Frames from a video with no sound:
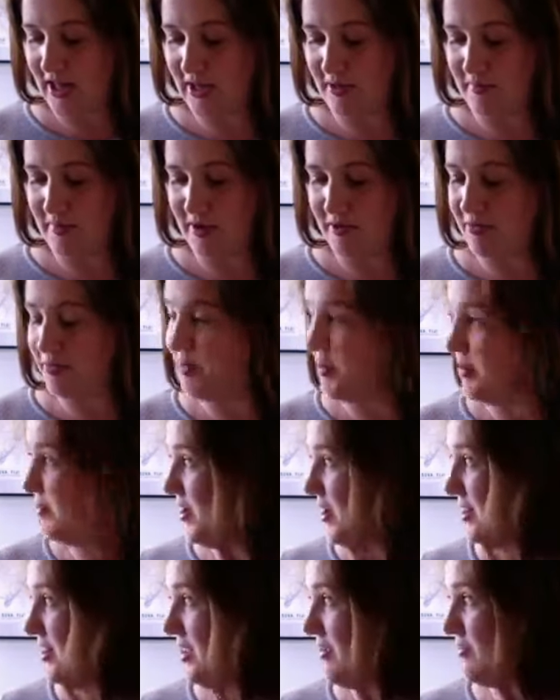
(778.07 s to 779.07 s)
um, it would be
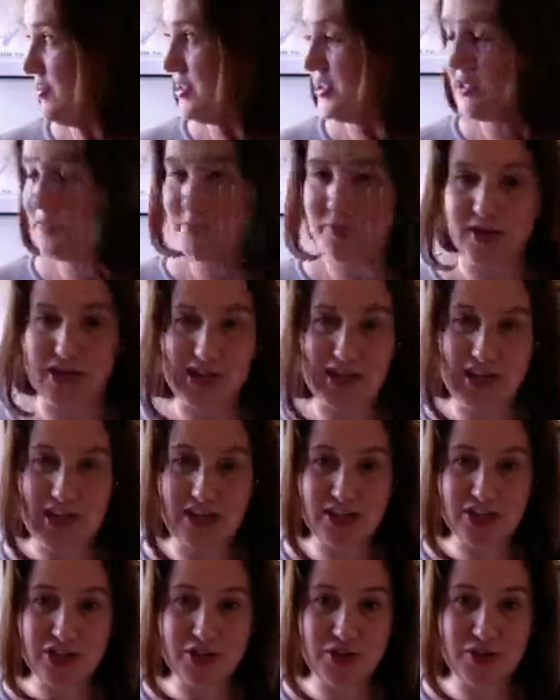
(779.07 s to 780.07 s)
worth even just putting
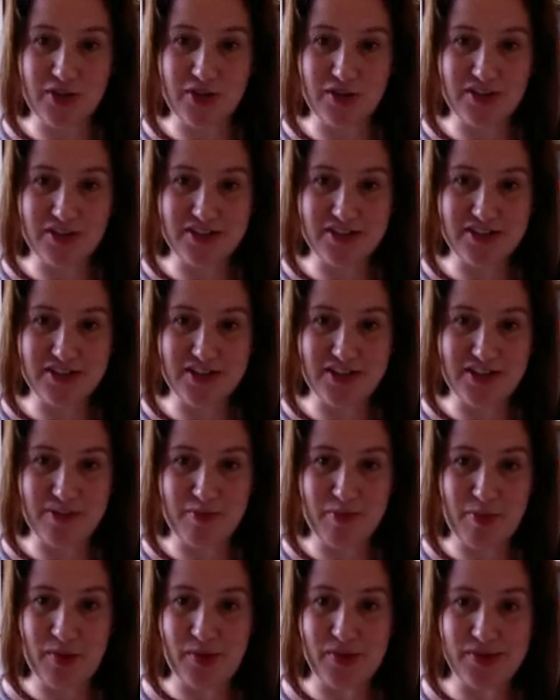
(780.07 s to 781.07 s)
like $2 on
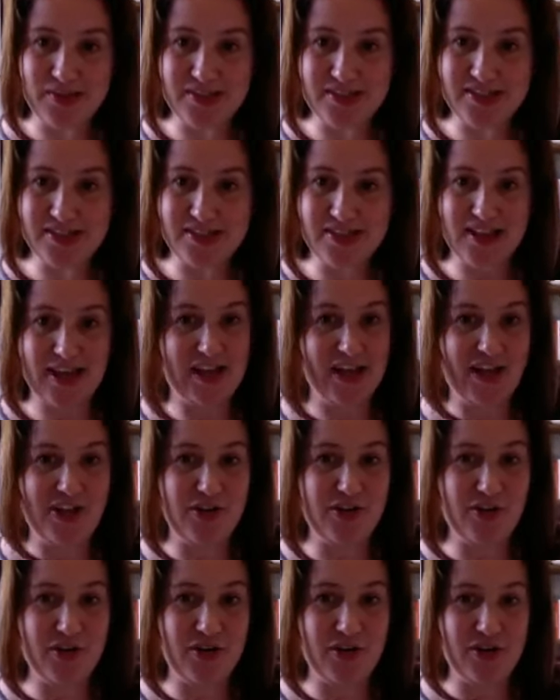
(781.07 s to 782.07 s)
a post that
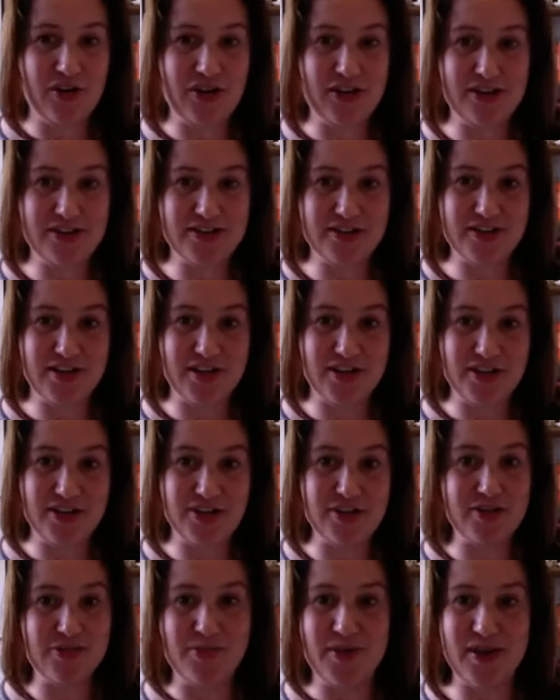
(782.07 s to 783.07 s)
you know is going to
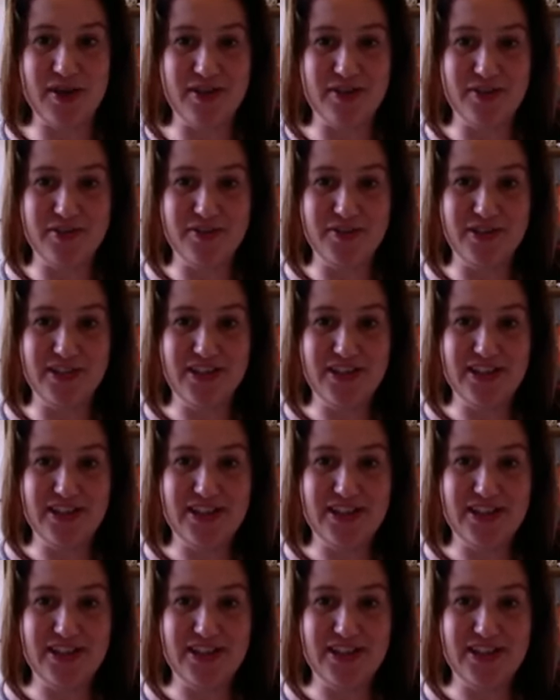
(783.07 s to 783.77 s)
do well,